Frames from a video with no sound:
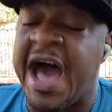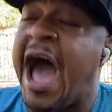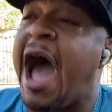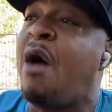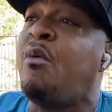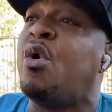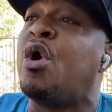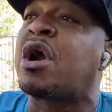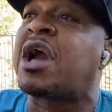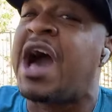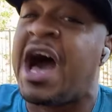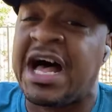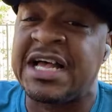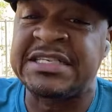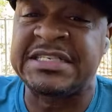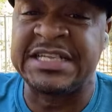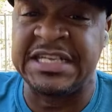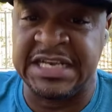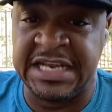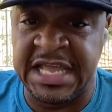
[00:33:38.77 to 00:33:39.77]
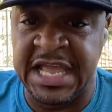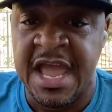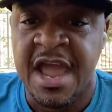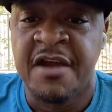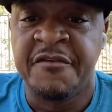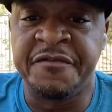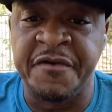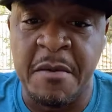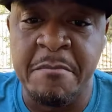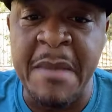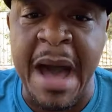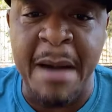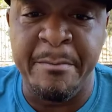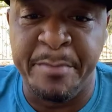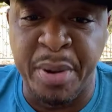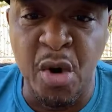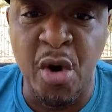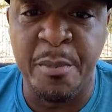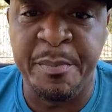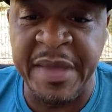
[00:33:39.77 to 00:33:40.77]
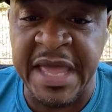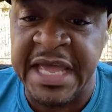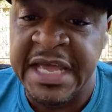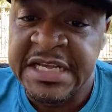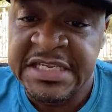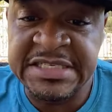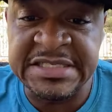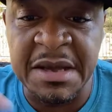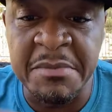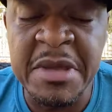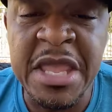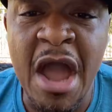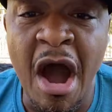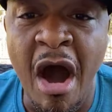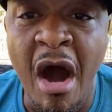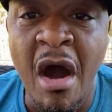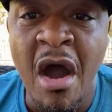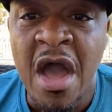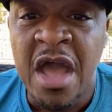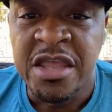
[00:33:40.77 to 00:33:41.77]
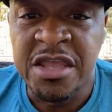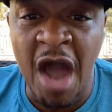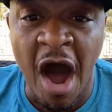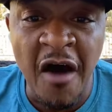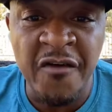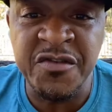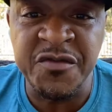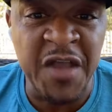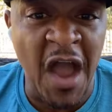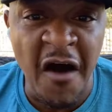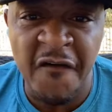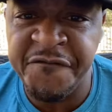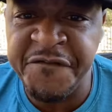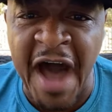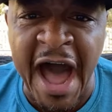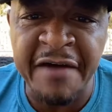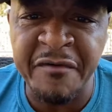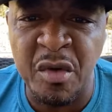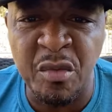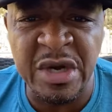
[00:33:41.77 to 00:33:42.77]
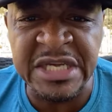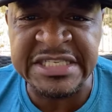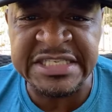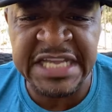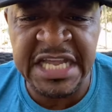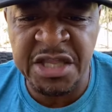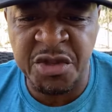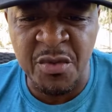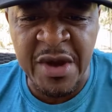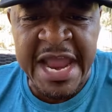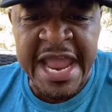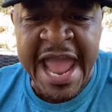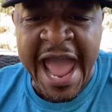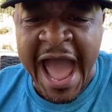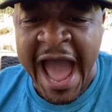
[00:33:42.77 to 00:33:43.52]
I will constantly from my pulpit. Some of y'all, y'all, y'all 501c3.